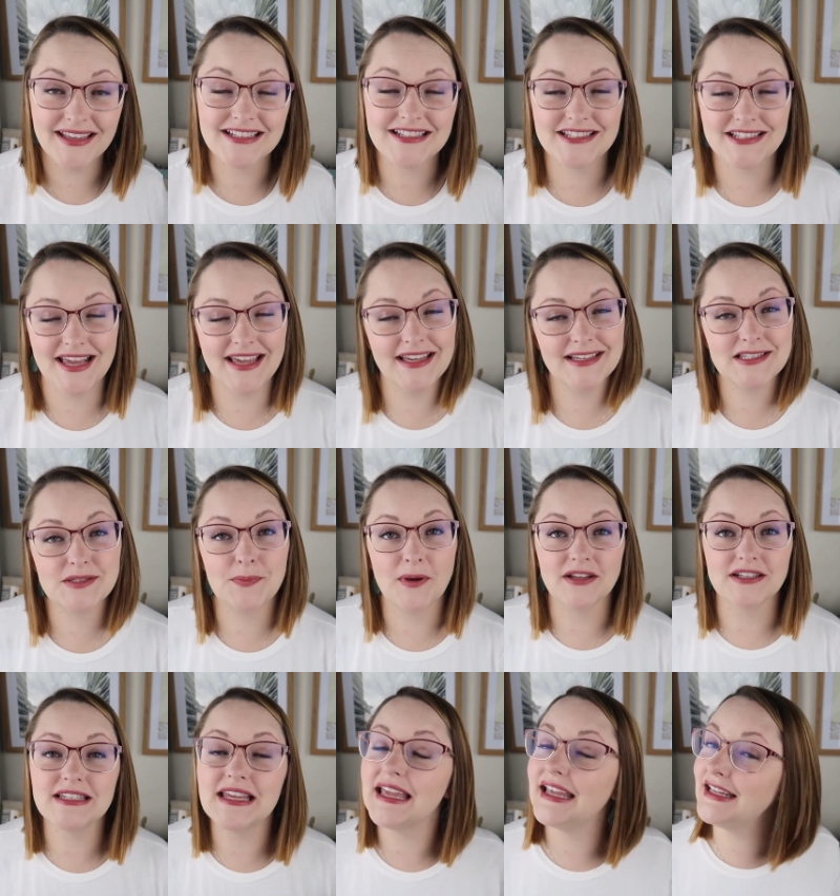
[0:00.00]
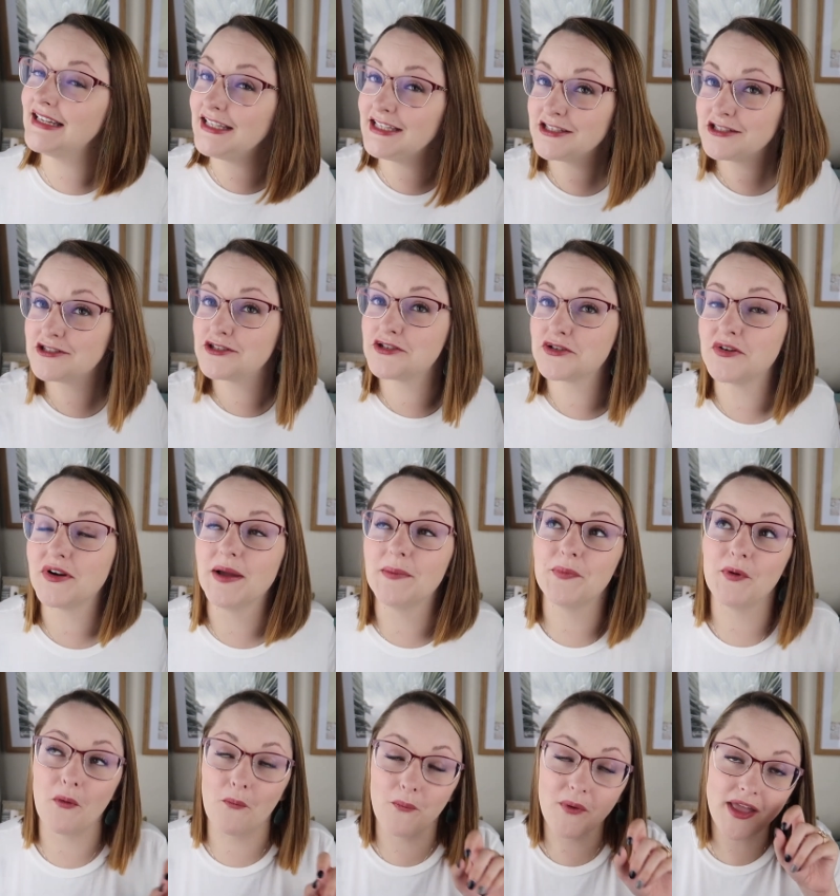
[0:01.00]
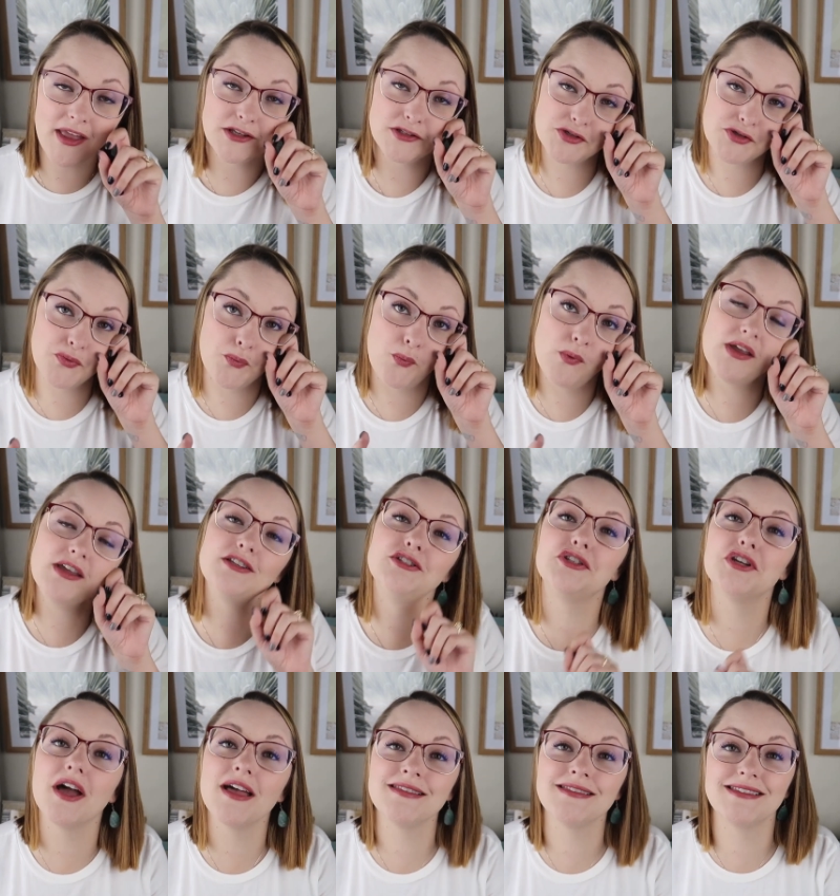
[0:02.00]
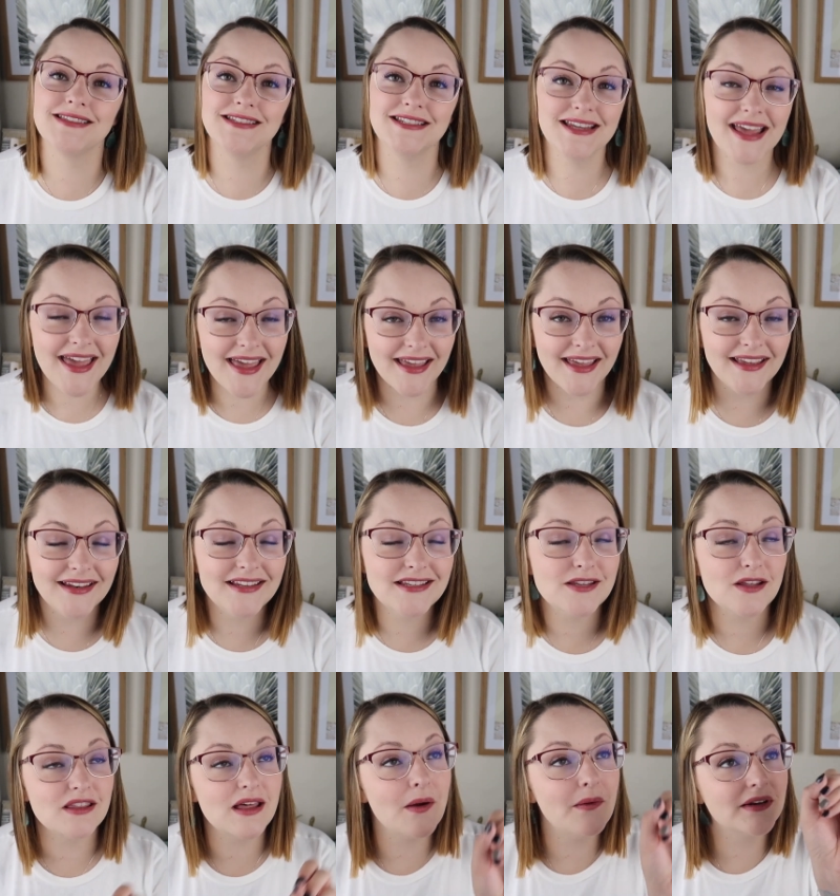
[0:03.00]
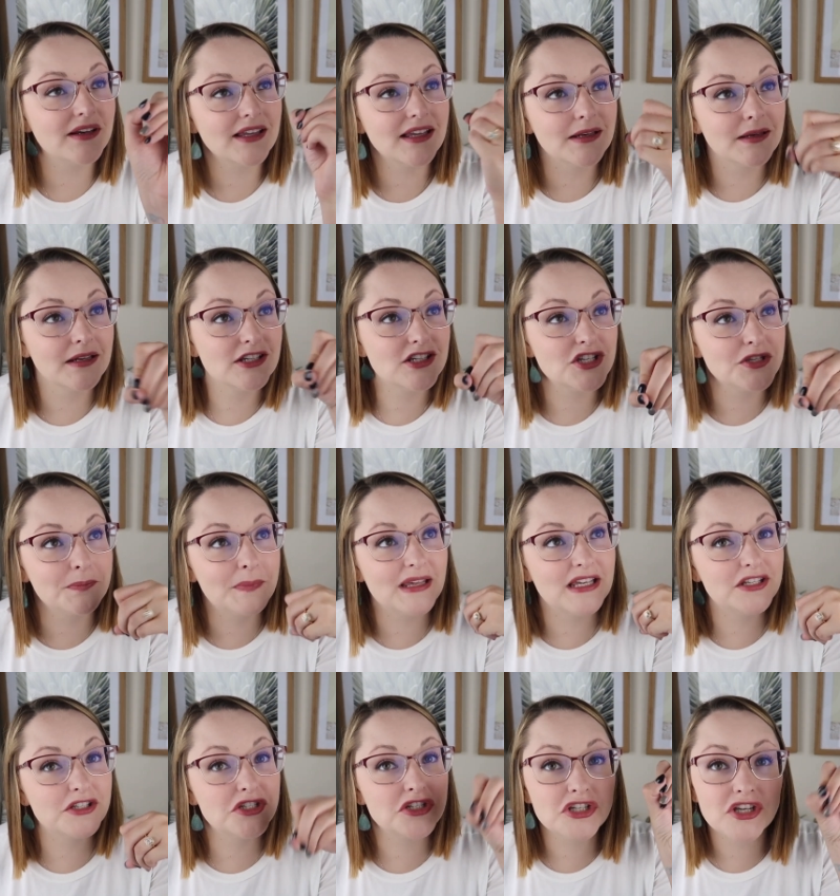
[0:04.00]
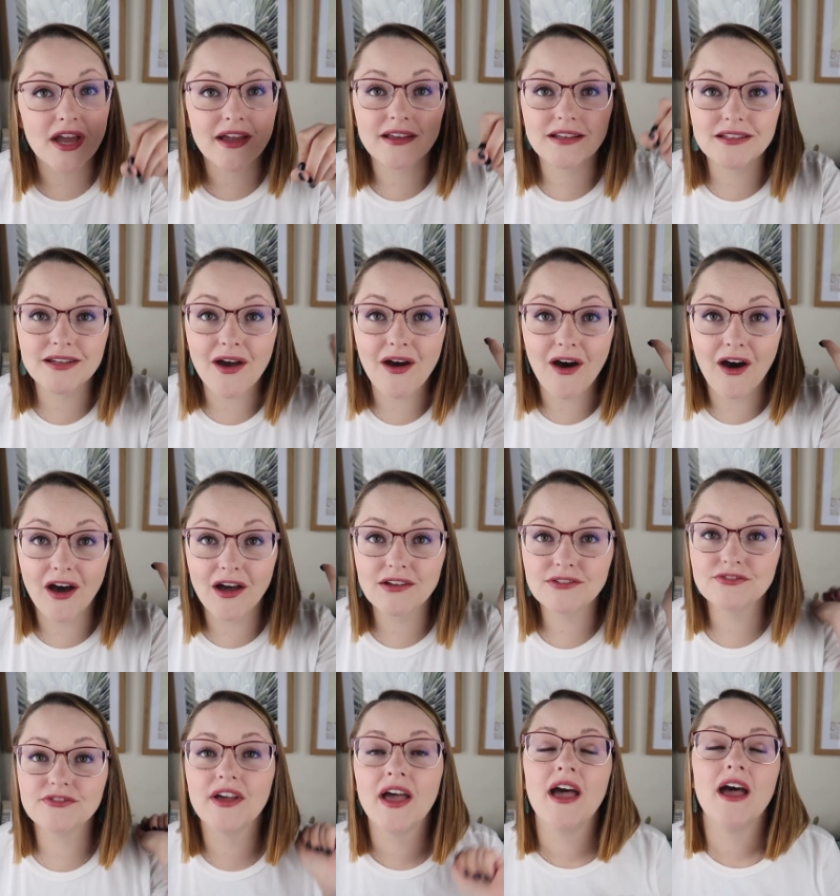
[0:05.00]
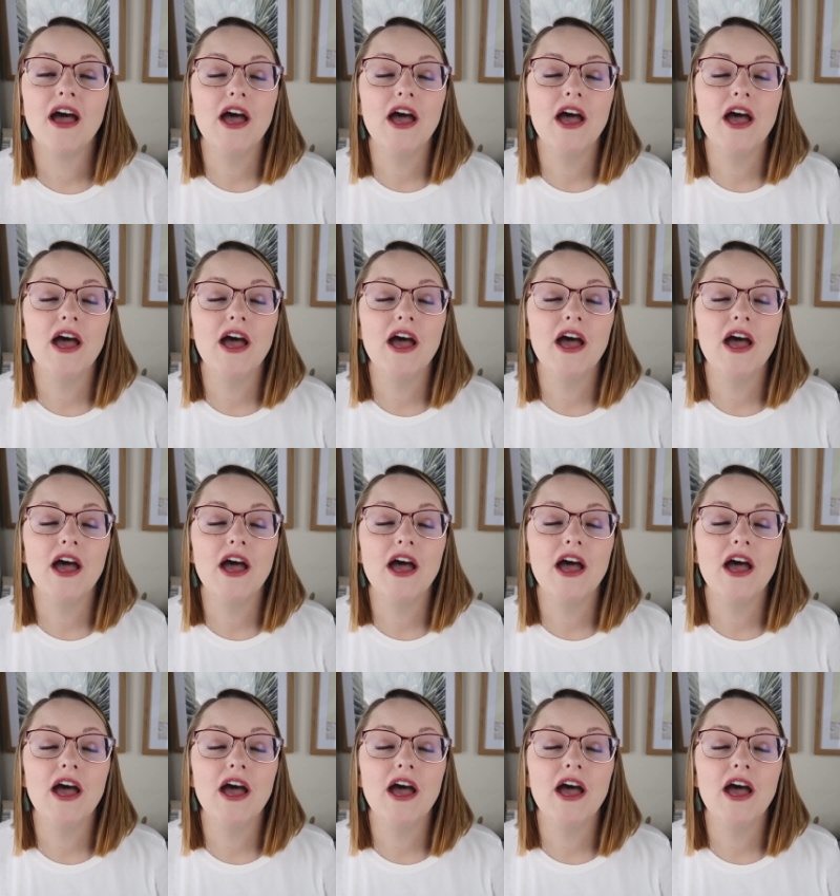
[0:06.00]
is take a spontaneous trip, which we just did, so that one can be checked off.